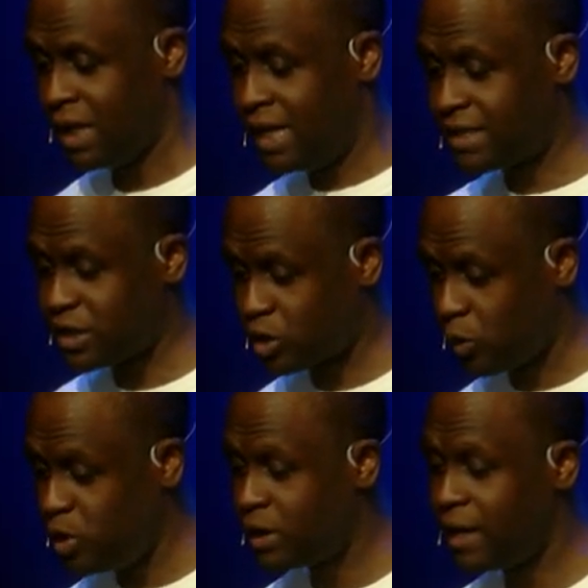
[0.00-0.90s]
He says, so
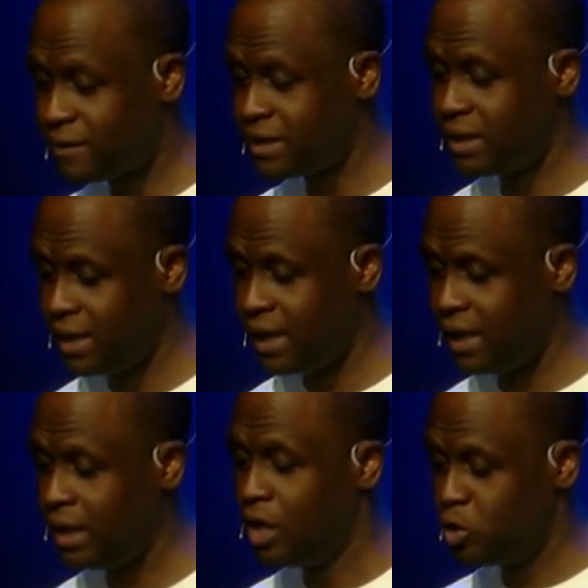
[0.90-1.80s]
when you give to the
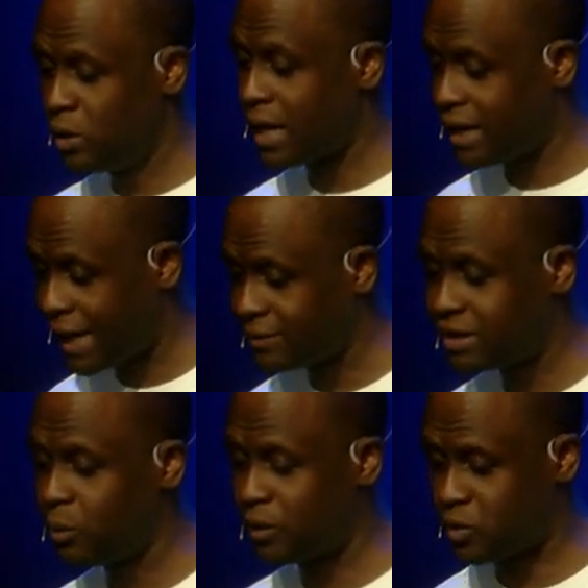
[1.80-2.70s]
needy, do not
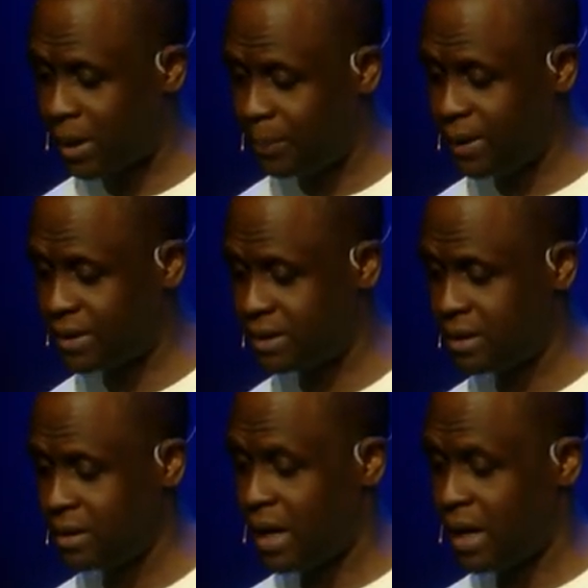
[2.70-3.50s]
announce it with trumpets,